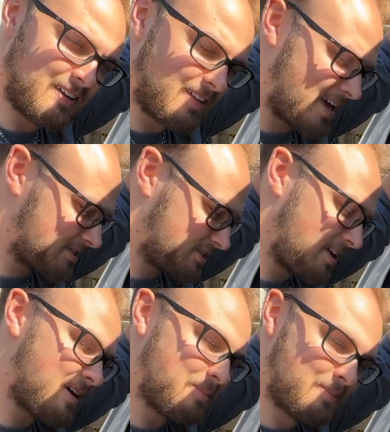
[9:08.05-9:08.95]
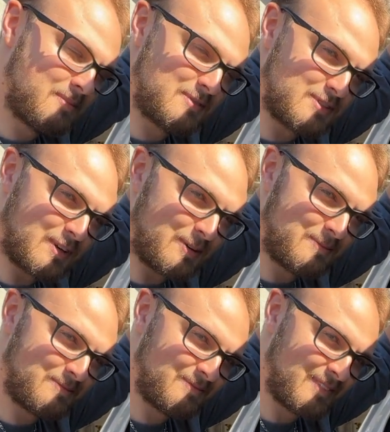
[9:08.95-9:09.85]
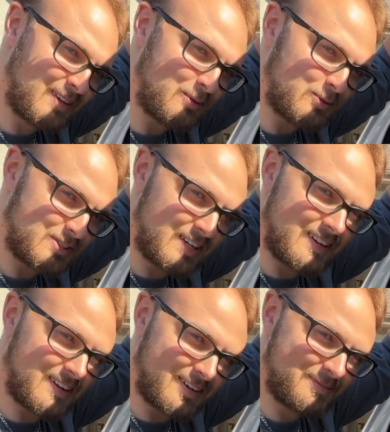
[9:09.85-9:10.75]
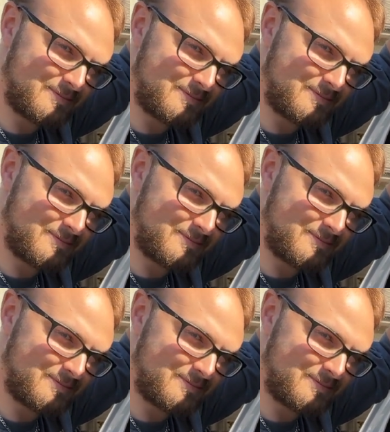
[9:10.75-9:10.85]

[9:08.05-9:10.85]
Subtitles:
last job. So we'll see you there.